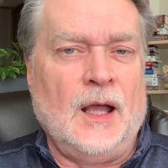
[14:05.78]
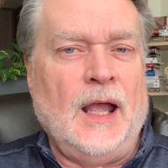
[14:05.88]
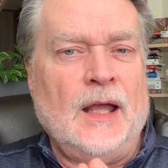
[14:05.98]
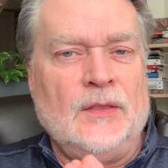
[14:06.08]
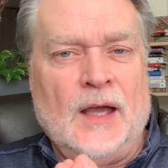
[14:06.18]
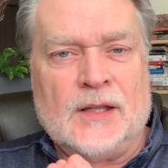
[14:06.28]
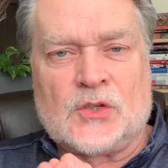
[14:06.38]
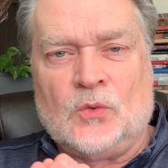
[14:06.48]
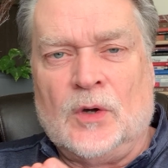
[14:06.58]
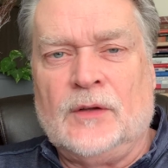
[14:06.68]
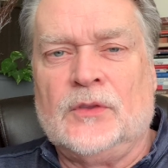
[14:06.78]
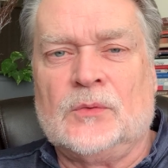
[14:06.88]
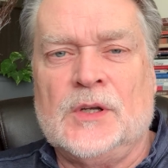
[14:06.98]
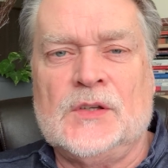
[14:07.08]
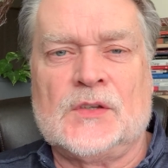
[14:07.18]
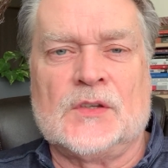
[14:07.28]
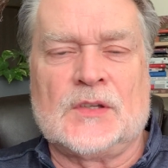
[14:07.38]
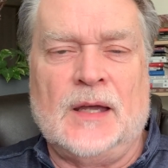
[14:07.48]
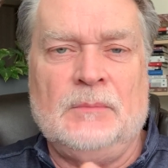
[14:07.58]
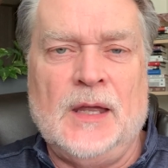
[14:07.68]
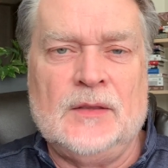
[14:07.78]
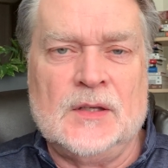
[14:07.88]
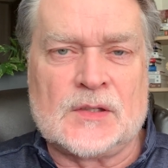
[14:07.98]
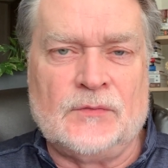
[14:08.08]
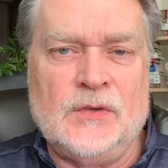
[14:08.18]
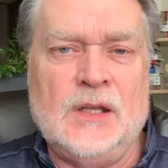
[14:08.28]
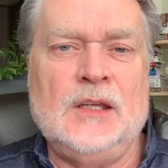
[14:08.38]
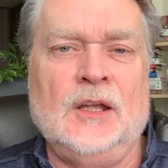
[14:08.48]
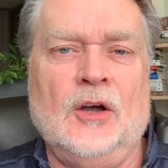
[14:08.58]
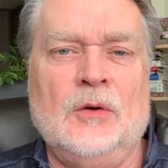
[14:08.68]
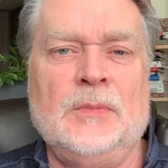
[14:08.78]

And that's one of the reasons I made this video,